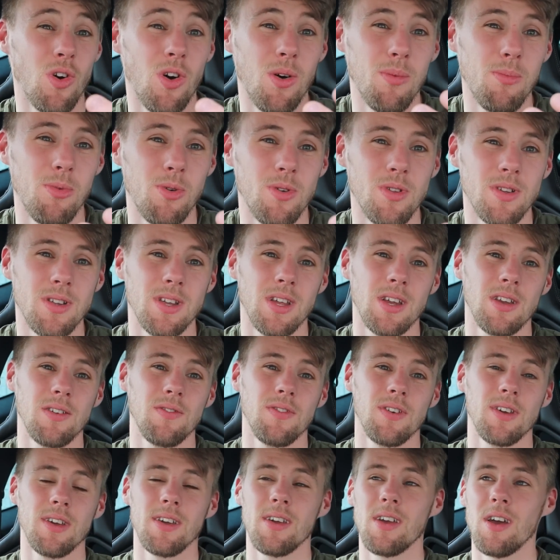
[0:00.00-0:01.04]
more than
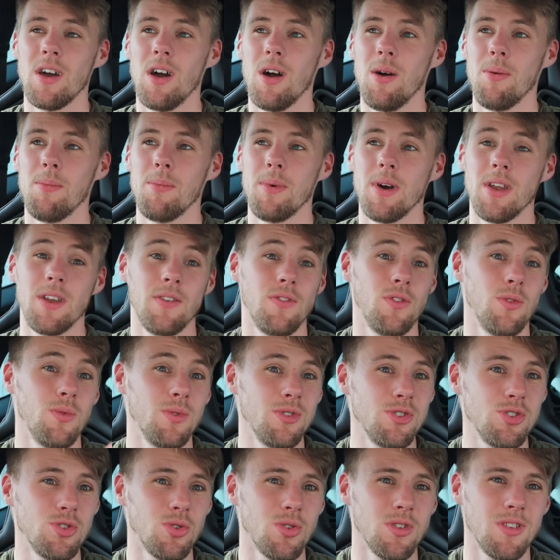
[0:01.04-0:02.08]
anything. And if you
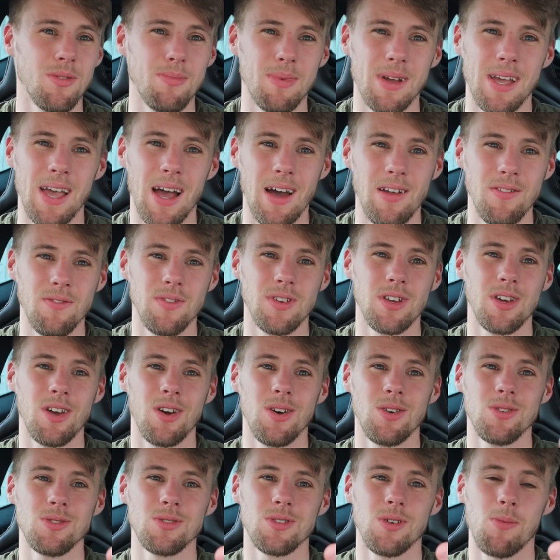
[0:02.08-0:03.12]
enjoy the Megane
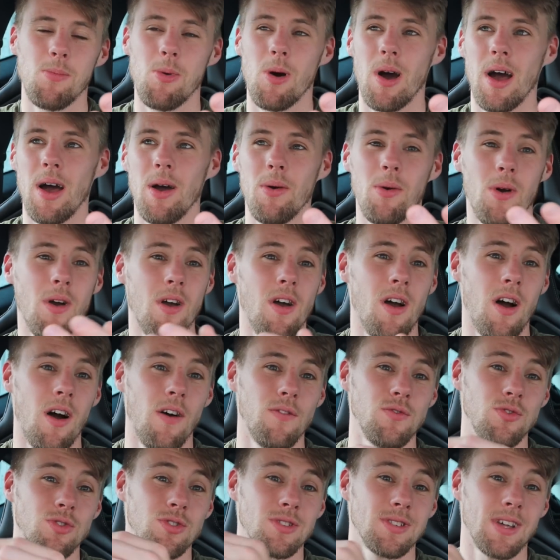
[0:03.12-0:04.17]
videos I put out,
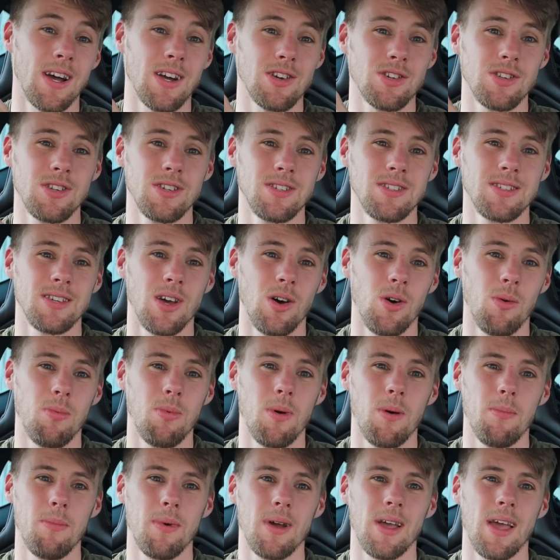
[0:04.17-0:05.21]
I've just actually set up
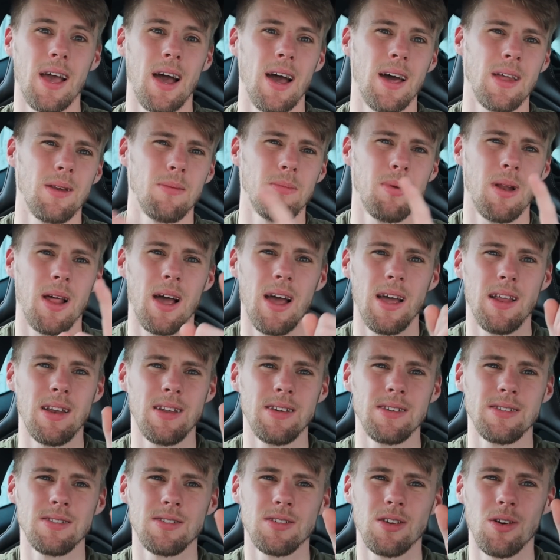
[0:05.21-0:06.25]
a Megane
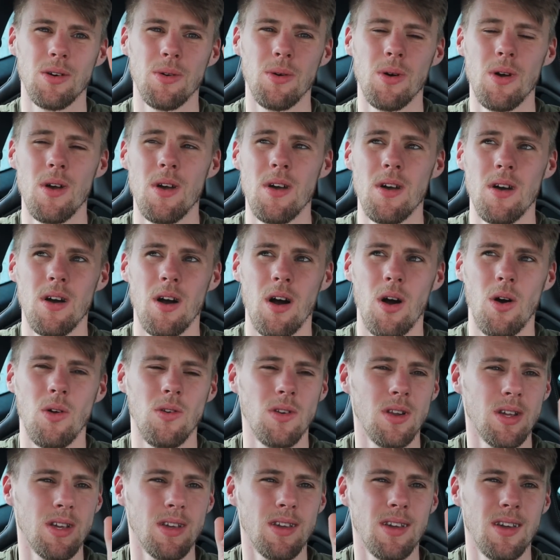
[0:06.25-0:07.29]
playlist, so I'll
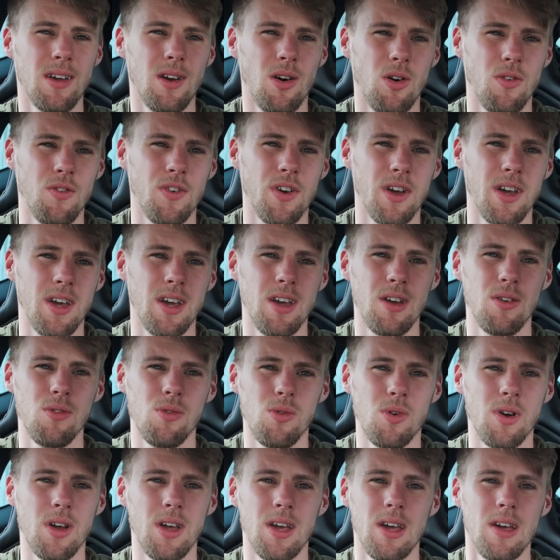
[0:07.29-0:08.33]
link it over here
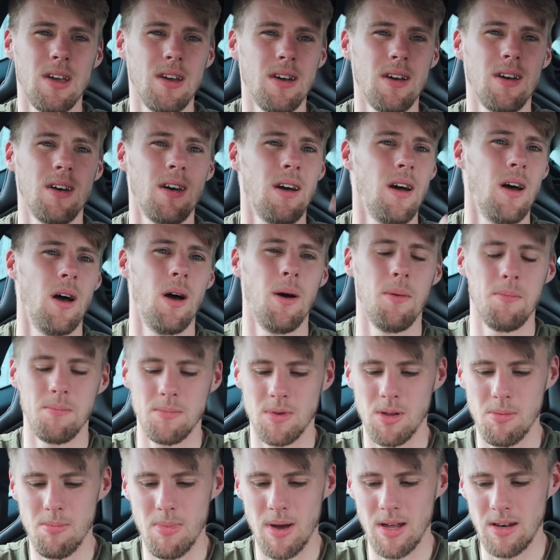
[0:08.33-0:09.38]
or here,
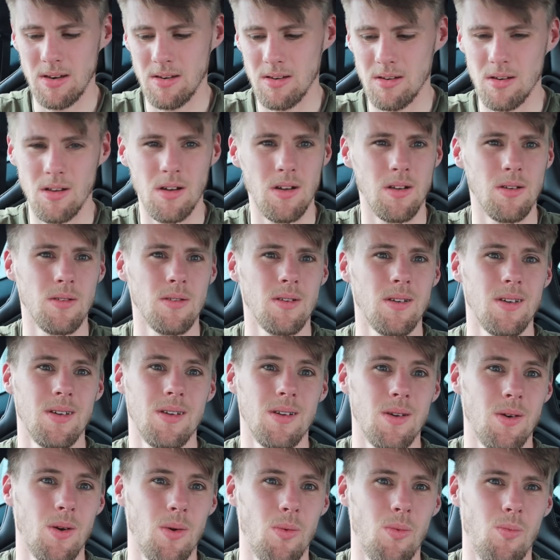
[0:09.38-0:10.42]
dependent on
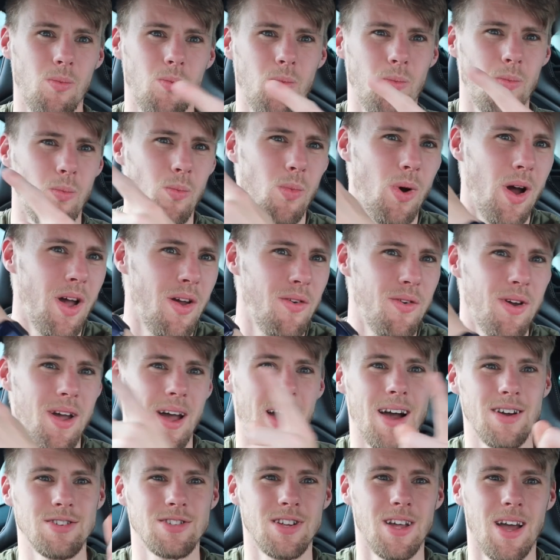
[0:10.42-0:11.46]
where it
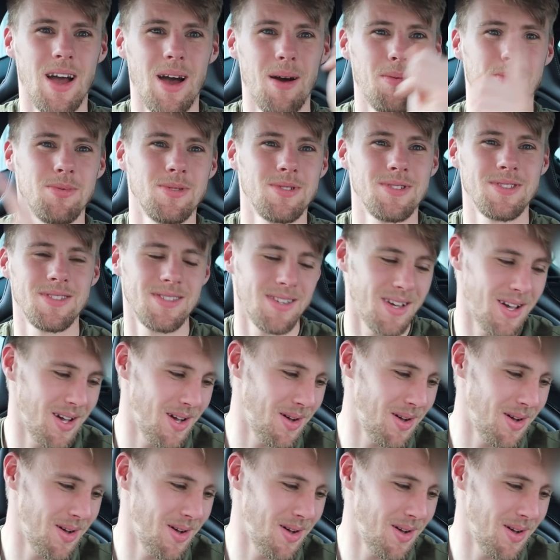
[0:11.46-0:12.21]
actually happens.